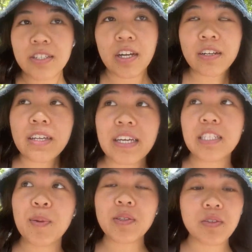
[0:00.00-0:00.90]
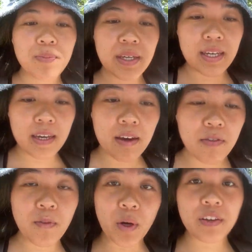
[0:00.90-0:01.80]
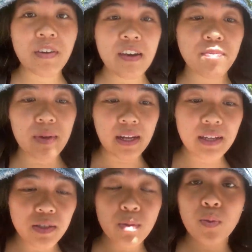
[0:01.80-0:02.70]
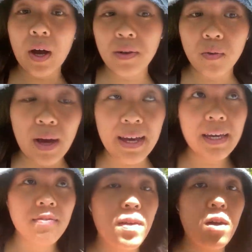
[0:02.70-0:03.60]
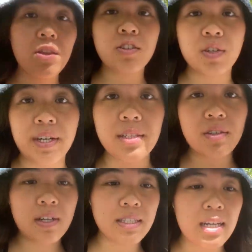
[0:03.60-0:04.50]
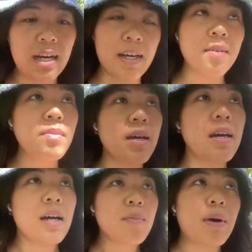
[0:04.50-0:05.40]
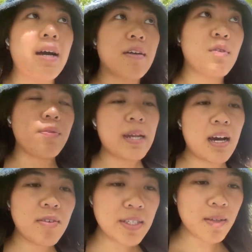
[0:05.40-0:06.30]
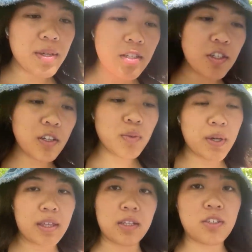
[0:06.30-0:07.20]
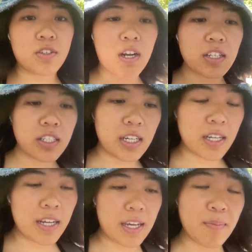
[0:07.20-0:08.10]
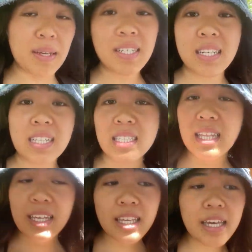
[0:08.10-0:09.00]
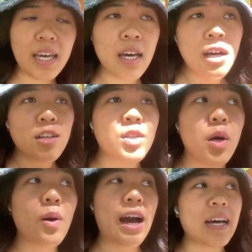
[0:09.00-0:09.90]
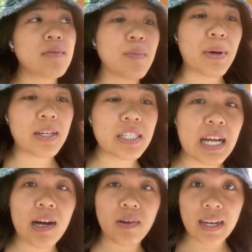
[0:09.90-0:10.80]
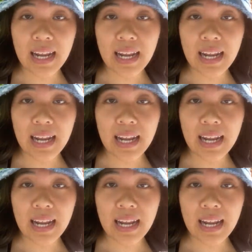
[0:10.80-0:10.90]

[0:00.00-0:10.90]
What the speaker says: Generally, it's supposed to be 45 minutes one way if all the trains are on time, but we've been having some issues with construction and maintenance lately, so I have to budget out an